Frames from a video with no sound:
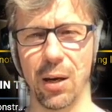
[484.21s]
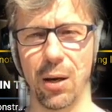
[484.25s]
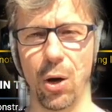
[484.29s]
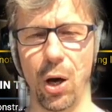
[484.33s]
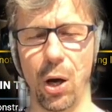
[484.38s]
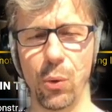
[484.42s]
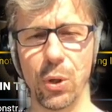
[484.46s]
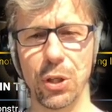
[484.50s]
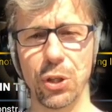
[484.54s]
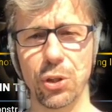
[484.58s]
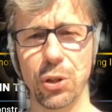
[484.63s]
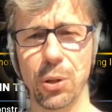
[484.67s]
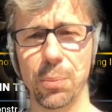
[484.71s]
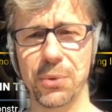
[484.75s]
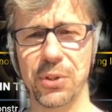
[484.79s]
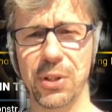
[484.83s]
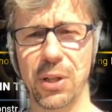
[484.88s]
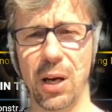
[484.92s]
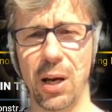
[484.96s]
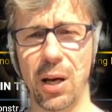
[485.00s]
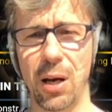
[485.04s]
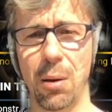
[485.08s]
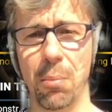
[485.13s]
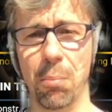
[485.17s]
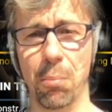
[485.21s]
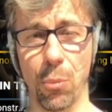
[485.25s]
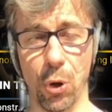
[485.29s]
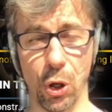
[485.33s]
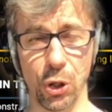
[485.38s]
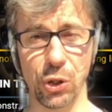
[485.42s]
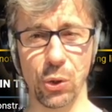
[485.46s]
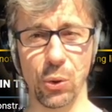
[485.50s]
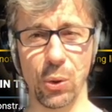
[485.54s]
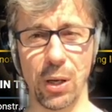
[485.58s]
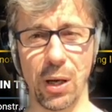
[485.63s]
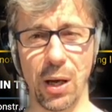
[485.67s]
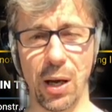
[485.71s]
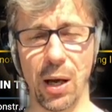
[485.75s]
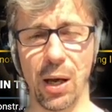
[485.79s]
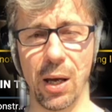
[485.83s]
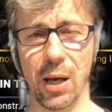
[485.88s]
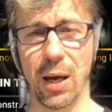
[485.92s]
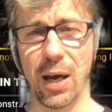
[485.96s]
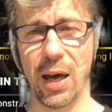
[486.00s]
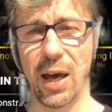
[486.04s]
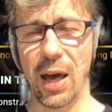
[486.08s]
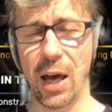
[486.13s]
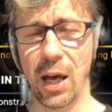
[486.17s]
Our ships are modular:
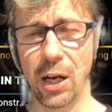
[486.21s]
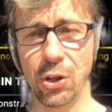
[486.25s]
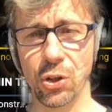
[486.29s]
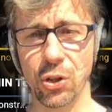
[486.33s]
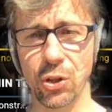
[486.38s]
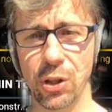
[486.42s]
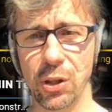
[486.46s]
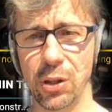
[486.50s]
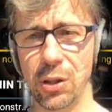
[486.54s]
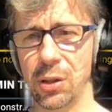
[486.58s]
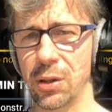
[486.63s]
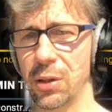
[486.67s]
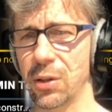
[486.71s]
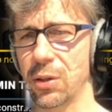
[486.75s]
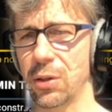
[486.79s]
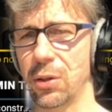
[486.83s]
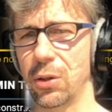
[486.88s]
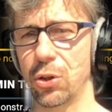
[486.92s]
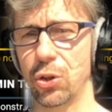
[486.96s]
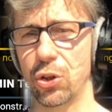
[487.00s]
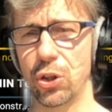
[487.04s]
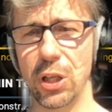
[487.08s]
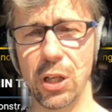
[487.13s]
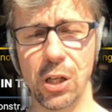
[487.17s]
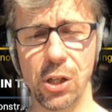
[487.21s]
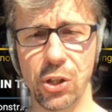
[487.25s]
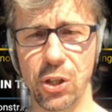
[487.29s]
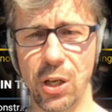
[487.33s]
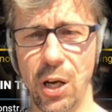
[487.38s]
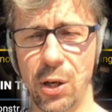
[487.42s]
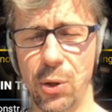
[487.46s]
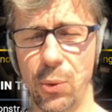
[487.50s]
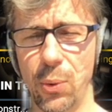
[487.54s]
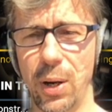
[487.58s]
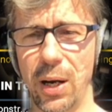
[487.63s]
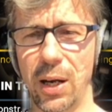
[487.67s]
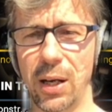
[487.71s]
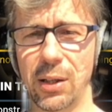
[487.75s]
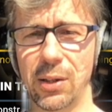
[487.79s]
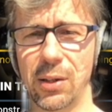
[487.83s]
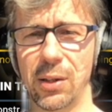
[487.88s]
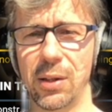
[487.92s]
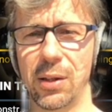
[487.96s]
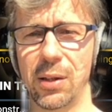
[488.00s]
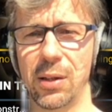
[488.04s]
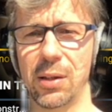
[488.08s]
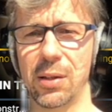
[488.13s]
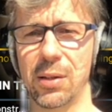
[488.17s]
engines, shield
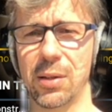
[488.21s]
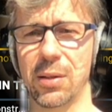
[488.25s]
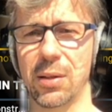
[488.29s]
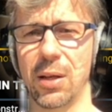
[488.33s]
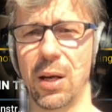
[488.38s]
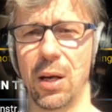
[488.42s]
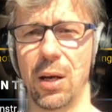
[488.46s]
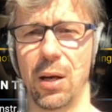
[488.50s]
generators,